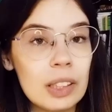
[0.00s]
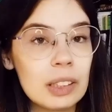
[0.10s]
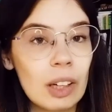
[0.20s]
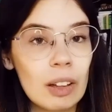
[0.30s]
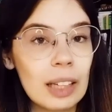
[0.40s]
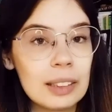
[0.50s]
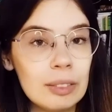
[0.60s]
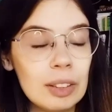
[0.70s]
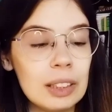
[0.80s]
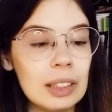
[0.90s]
little
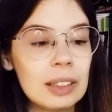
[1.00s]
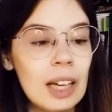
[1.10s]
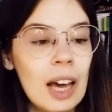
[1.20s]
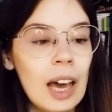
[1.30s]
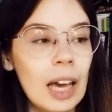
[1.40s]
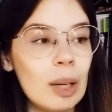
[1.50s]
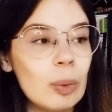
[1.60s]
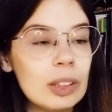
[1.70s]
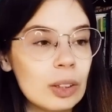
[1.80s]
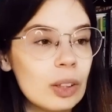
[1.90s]
activities and
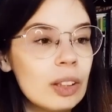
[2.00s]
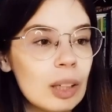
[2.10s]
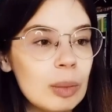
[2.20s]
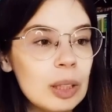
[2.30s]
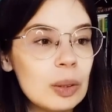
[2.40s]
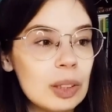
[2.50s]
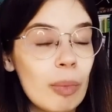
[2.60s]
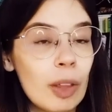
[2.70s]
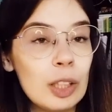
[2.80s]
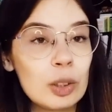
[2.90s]
we turn them into
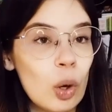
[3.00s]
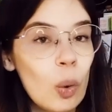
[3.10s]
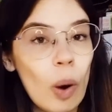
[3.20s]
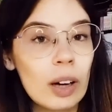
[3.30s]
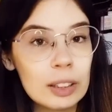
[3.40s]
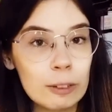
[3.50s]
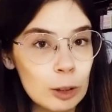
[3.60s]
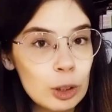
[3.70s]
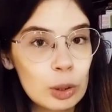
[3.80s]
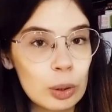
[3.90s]
something so
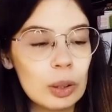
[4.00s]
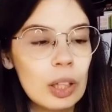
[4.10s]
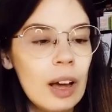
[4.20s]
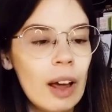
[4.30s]
artificial